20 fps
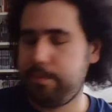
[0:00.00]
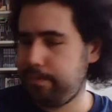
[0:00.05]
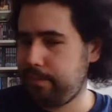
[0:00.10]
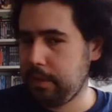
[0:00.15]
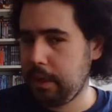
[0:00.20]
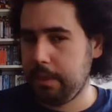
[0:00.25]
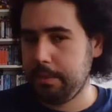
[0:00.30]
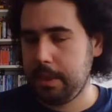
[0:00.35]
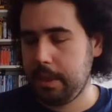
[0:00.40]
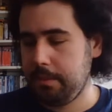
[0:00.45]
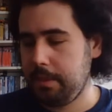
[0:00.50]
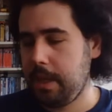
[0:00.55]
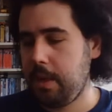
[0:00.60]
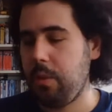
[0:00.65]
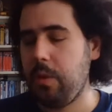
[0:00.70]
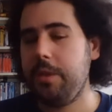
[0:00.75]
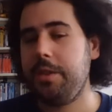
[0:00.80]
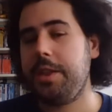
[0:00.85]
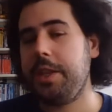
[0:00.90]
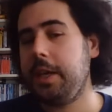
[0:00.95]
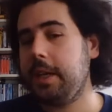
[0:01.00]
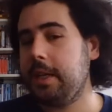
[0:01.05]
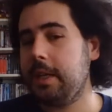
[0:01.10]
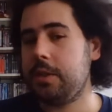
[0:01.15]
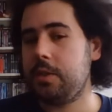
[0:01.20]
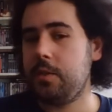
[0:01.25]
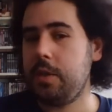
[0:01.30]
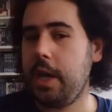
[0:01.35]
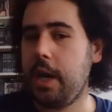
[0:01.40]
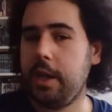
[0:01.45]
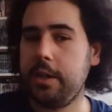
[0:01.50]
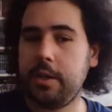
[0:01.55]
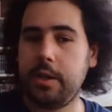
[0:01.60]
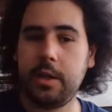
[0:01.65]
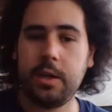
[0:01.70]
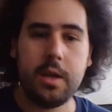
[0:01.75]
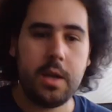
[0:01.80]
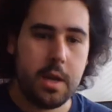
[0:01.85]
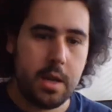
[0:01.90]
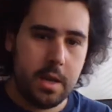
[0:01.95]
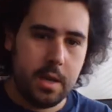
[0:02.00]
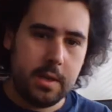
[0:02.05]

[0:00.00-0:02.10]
blah blah blah, one thing led to the other.